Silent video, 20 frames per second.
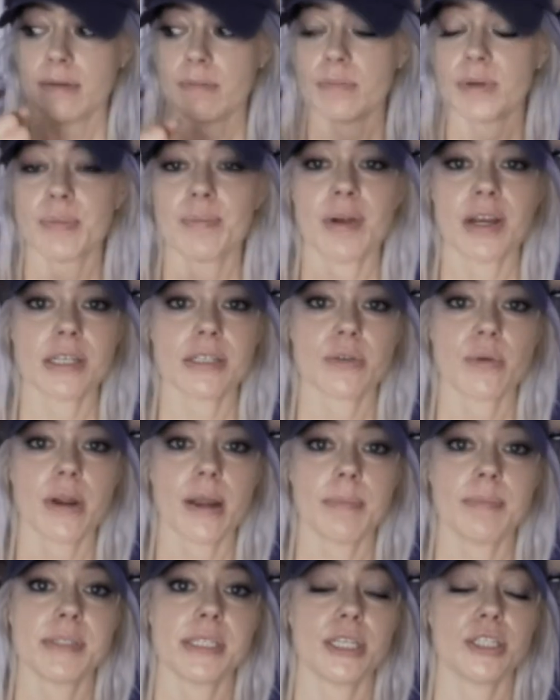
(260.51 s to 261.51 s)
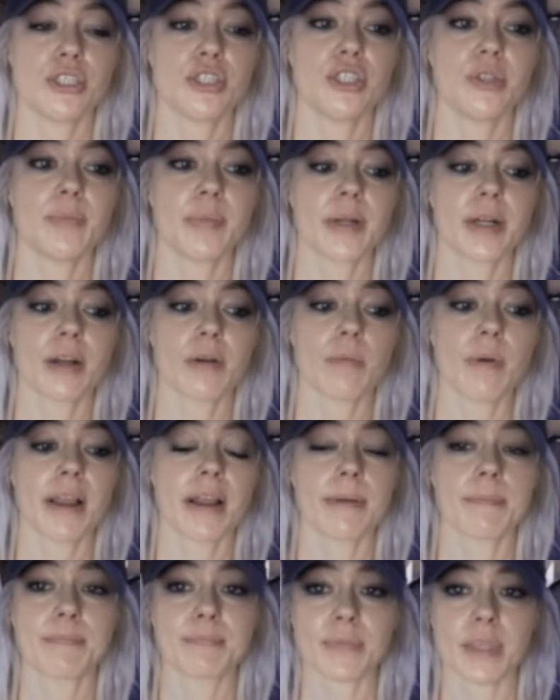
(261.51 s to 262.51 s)
with Mars square opposition Jupiter,
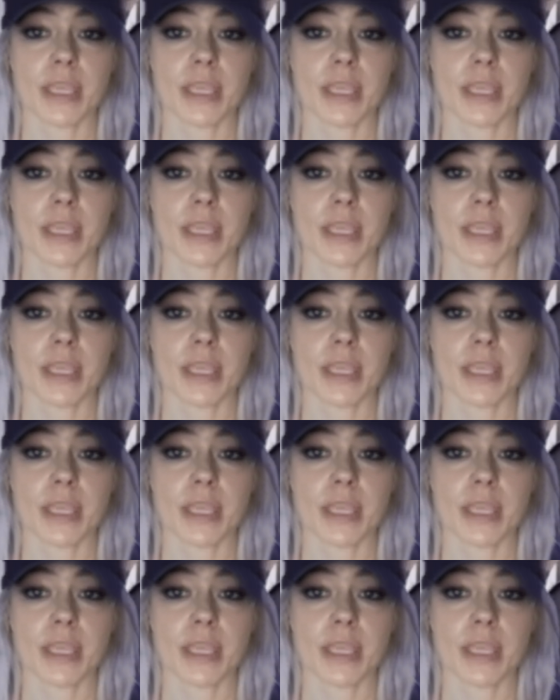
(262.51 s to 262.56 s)
where